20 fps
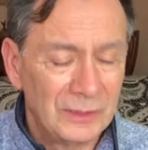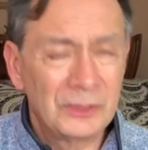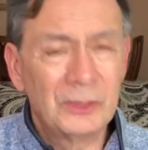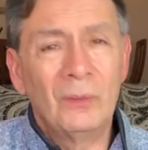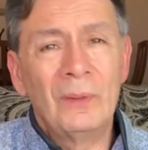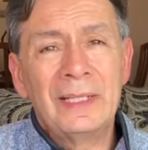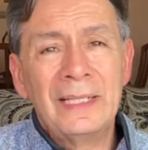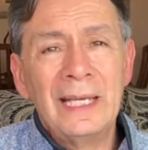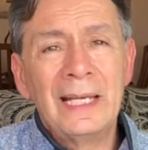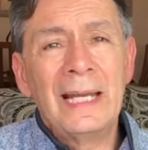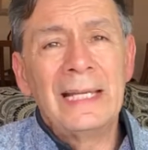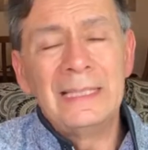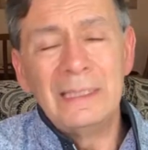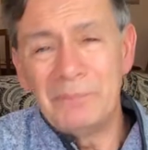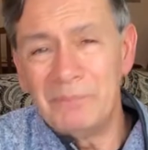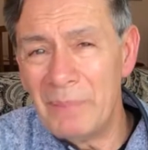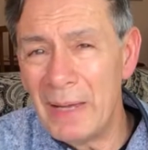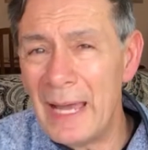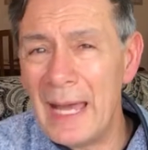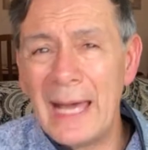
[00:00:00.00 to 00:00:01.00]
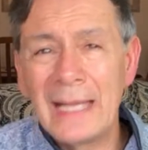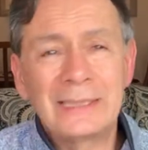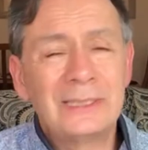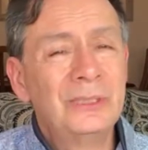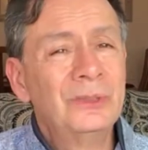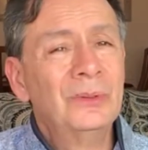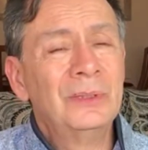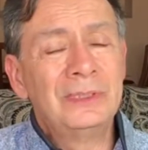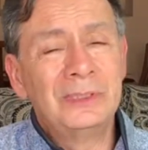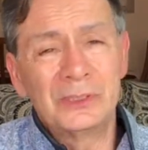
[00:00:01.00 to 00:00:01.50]
So again, I get back
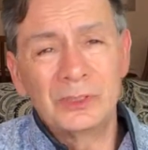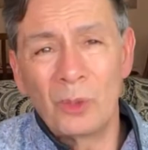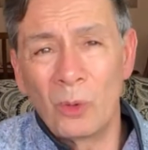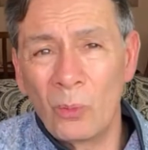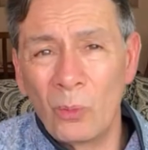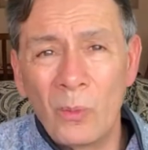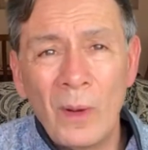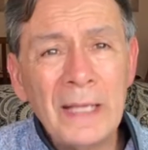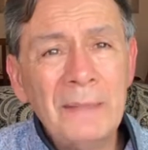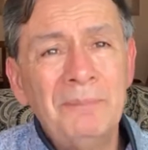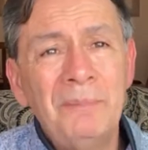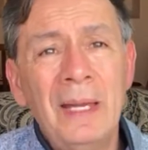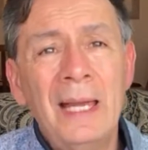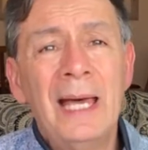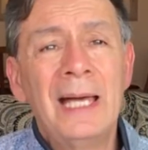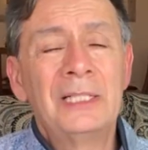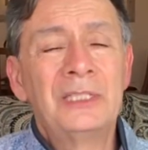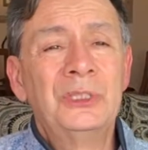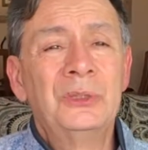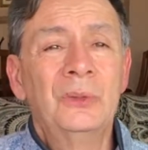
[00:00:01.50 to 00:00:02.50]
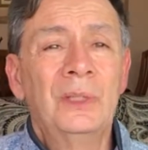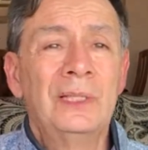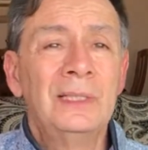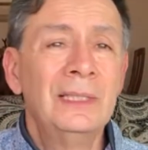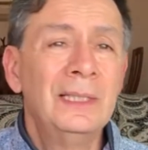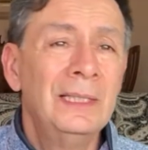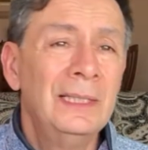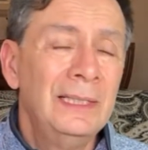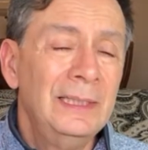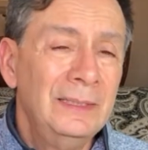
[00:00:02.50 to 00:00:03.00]
to it, just go right back to it.
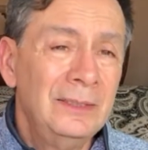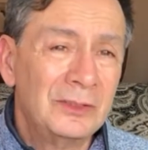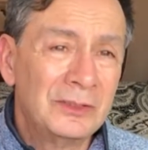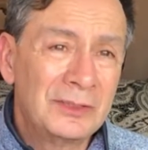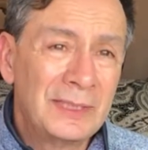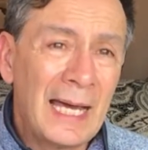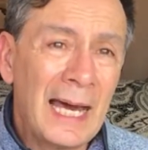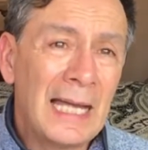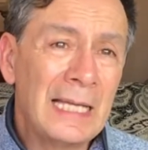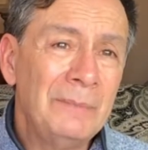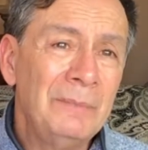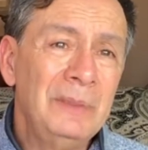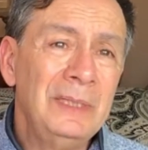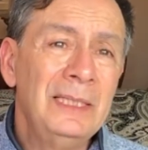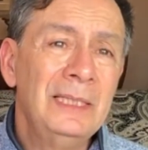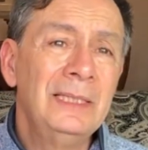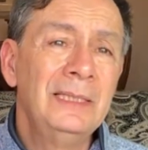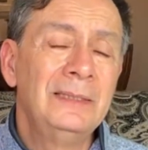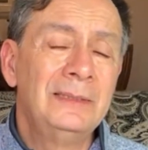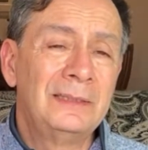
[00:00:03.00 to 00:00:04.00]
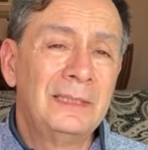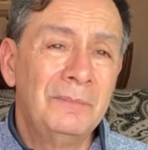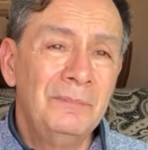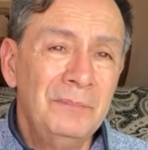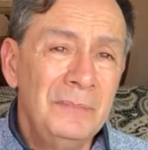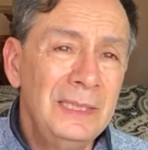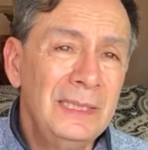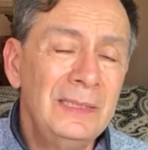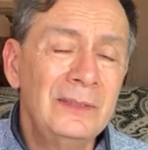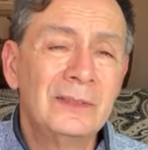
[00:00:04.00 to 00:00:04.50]
There's gotta be, to
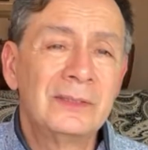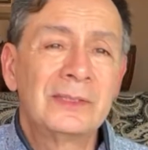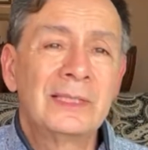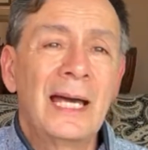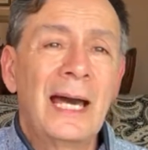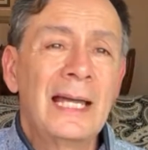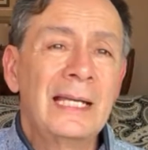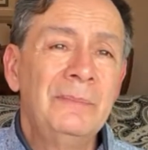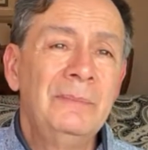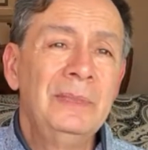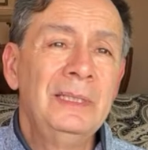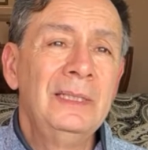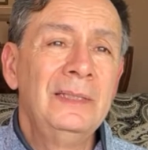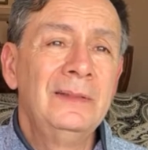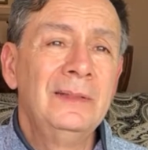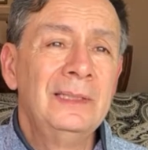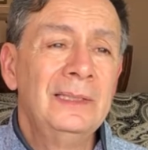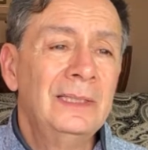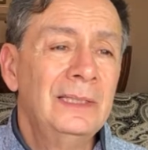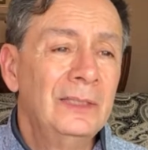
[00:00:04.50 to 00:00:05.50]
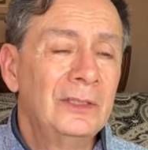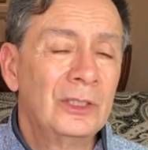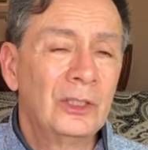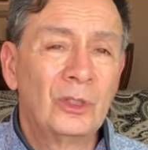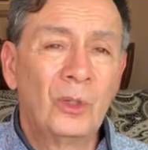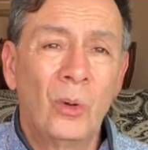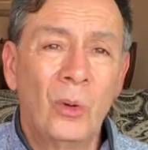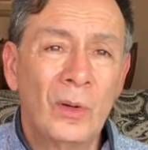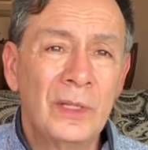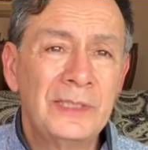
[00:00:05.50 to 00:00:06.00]
me, there's gotta be the
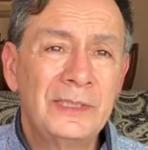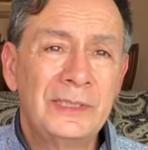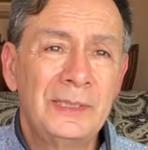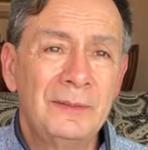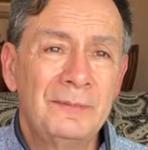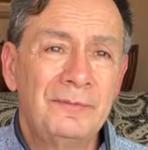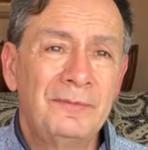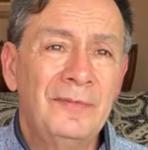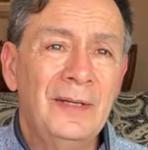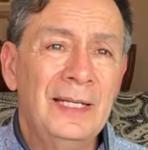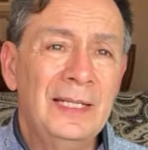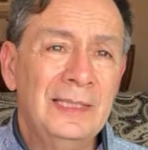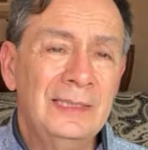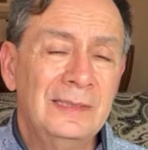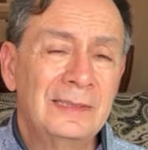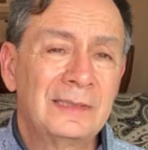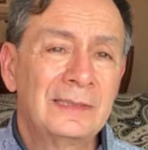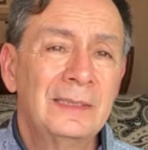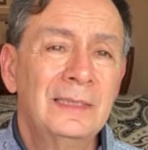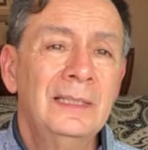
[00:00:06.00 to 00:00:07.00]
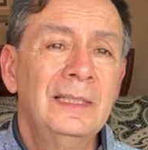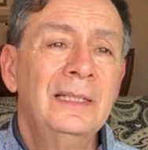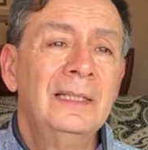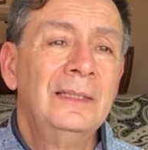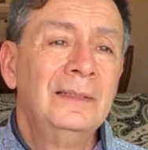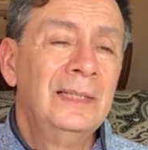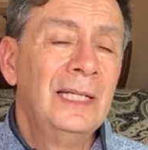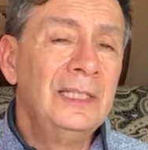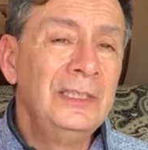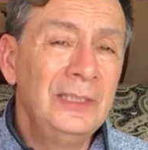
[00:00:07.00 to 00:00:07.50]
courtship phase.
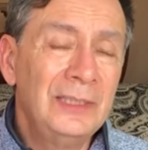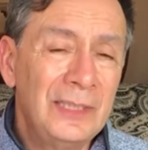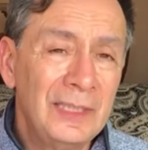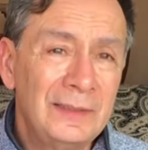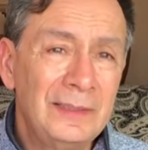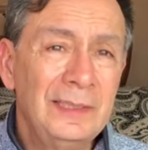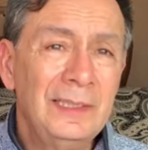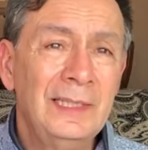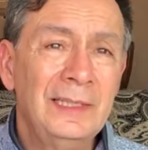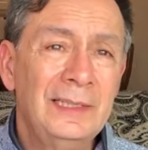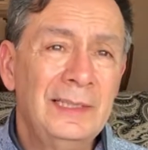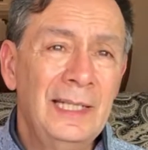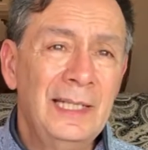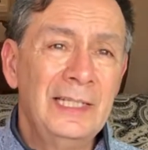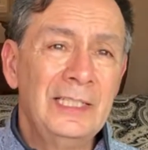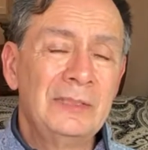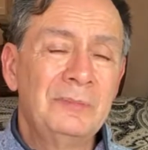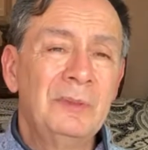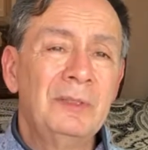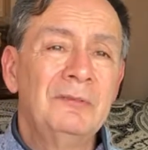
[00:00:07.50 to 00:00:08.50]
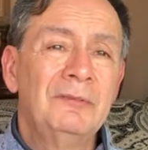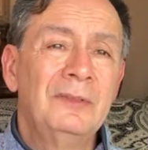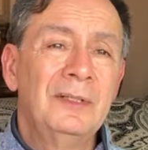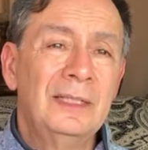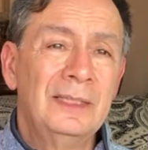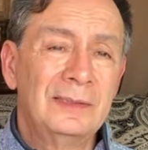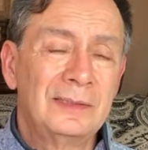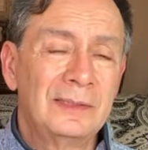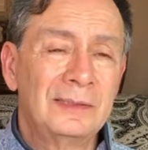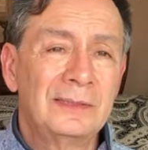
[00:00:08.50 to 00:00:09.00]
Then you get the engagement
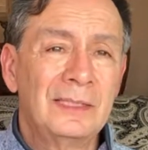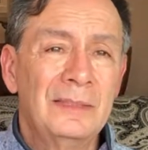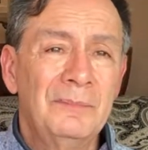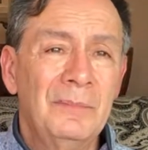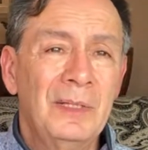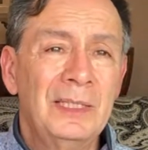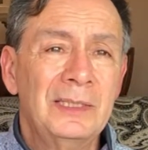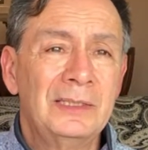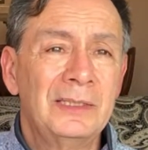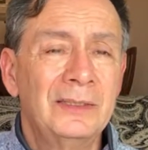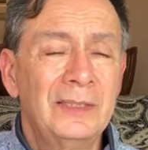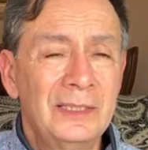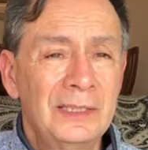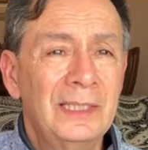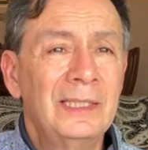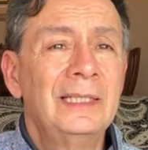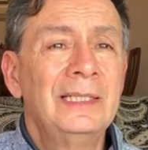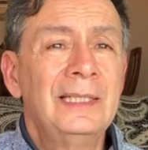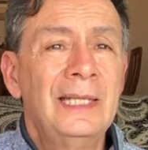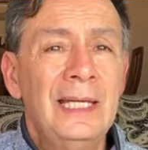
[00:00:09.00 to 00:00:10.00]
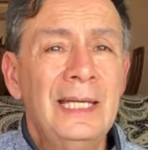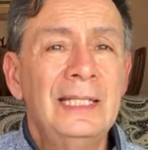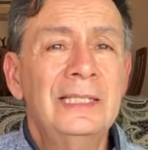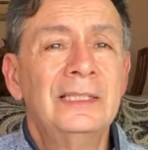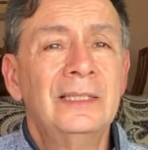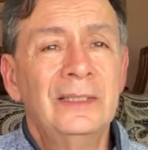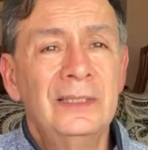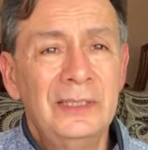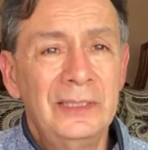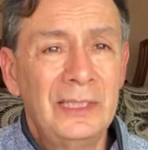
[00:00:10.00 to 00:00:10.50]
phase, as I mentioned. Then you get
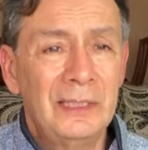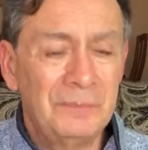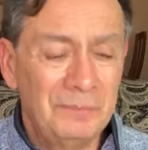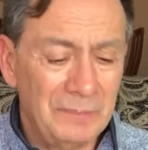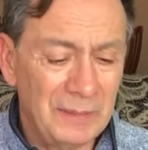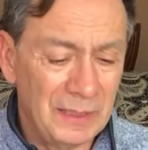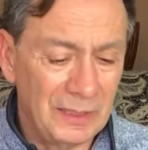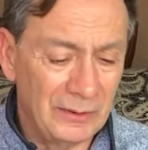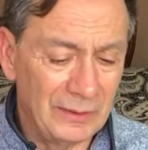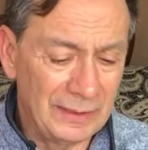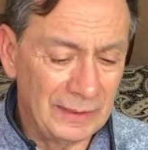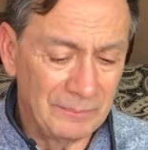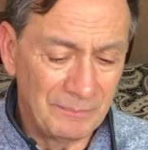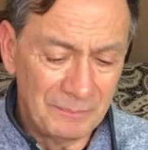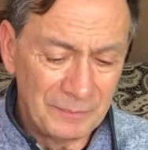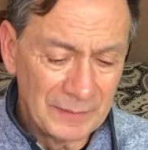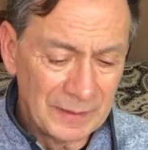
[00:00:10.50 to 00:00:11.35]
engaged, and then you get married.